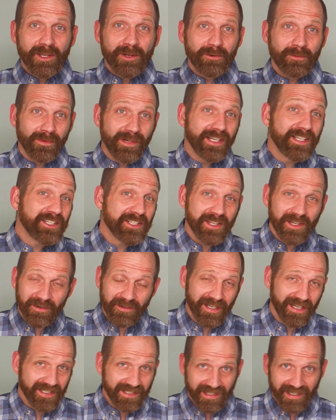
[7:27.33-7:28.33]
reach their
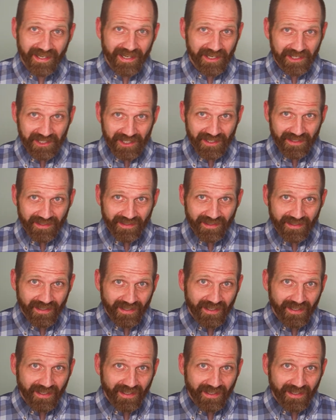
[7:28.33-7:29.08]
destination,